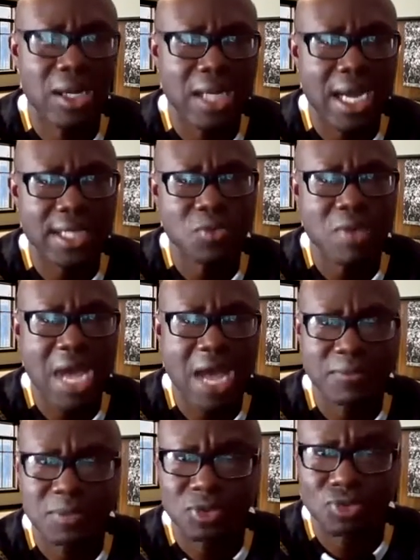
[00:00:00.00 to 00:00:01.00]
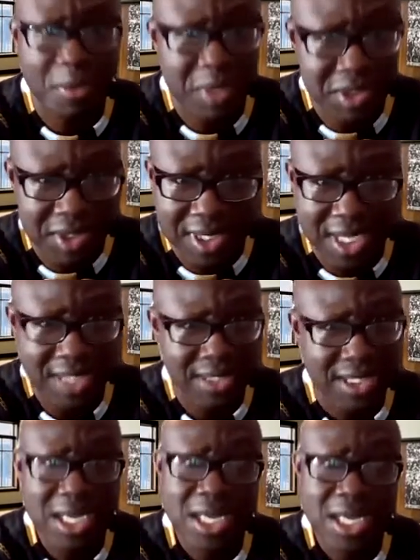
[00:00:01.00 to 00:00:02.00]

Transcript: Like, you have them scrimmage against